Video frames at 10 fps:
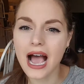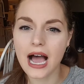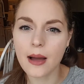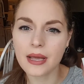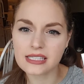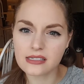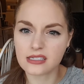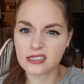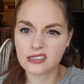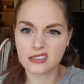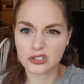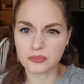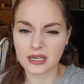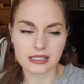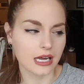It's a decent
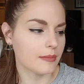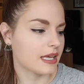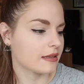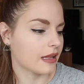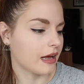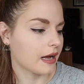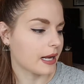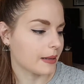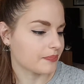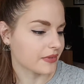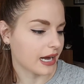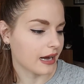toothpaste. I mean, I